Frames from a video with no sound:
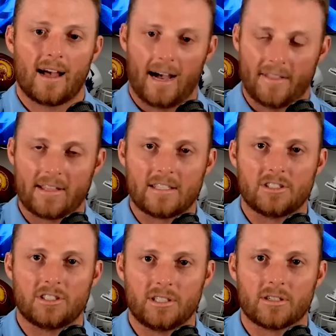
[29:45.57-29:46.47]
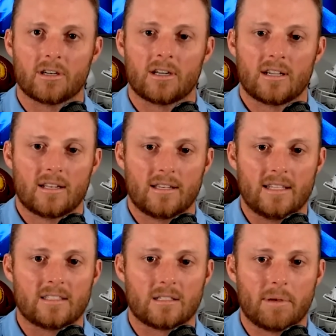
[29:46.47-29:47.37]
I think this year
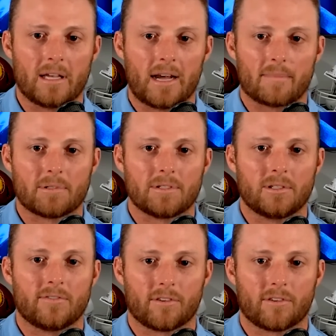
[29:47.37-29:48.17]
needs to be an opportunity